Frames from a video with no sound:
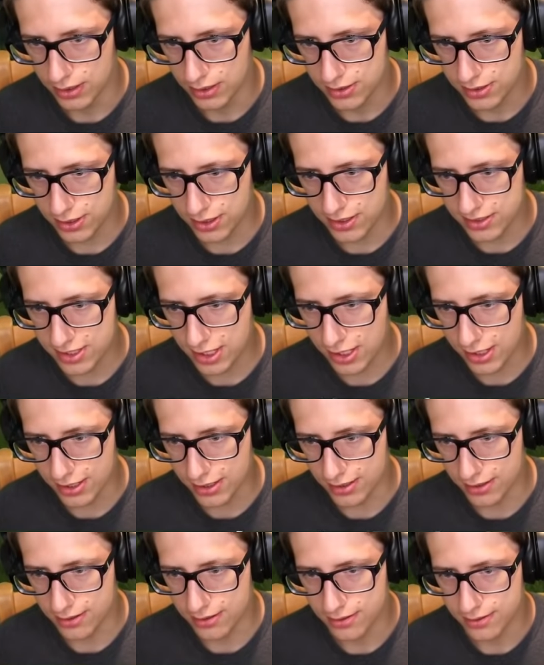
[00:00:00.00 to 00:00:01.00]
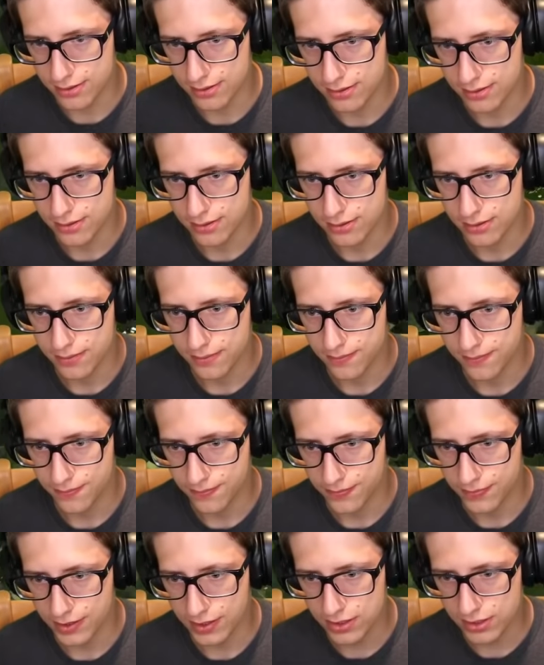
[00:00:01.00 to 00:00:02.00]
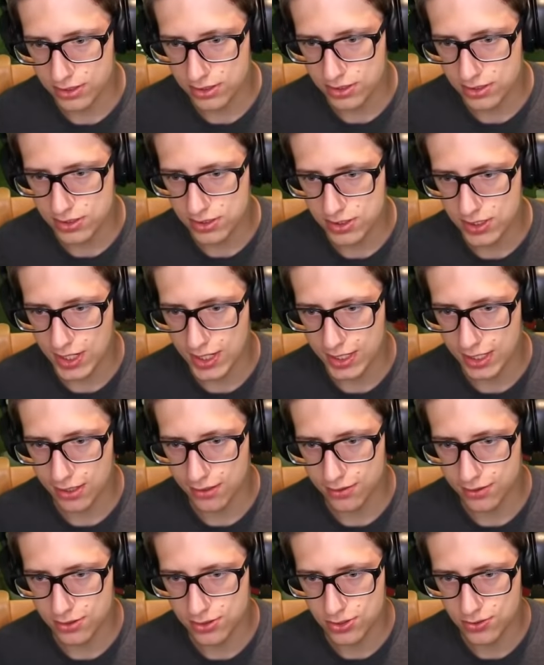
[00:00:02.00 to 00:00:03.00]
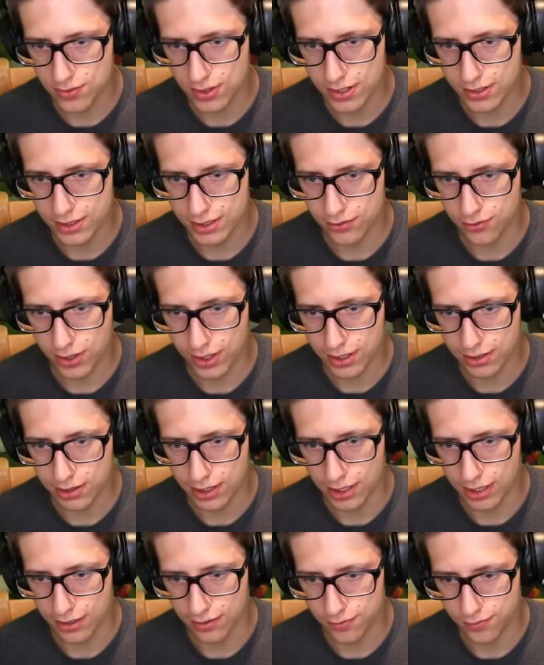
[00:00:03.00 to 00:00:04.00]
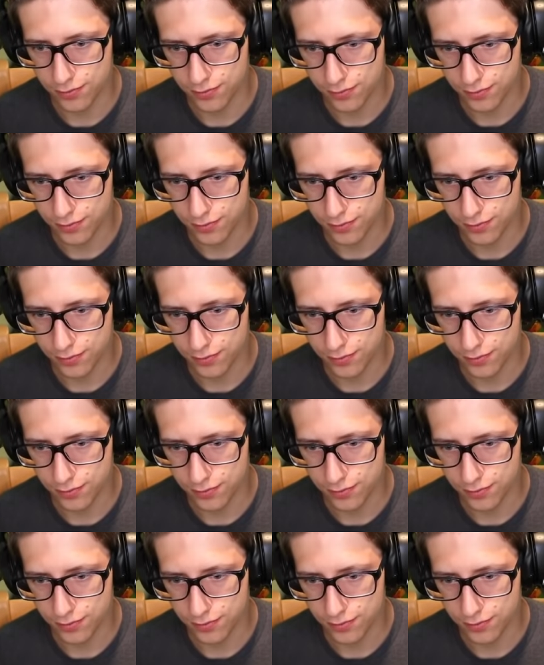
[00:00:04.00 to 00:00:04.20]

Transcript: So let's hunt! Let's just take out the surrounding wildlife.